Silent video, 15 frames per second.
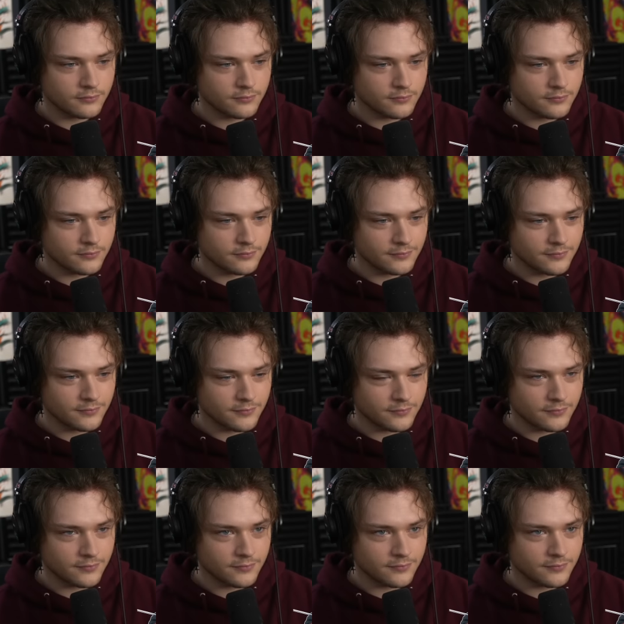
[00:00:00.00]

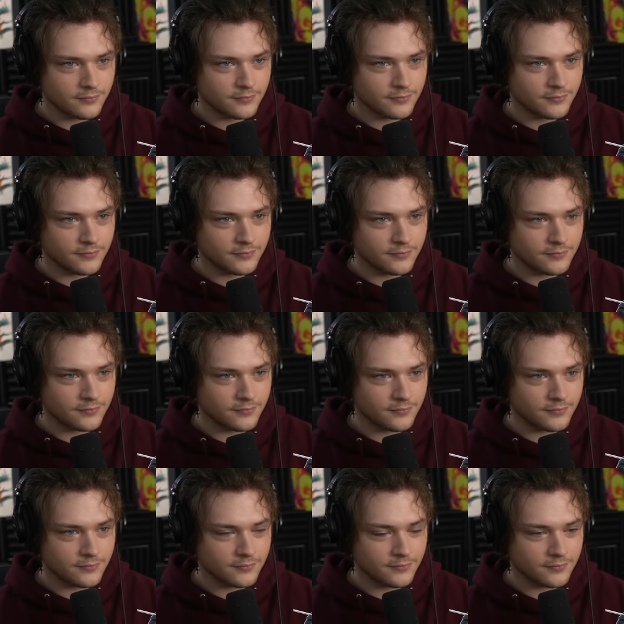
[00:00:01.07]
Nothing is said.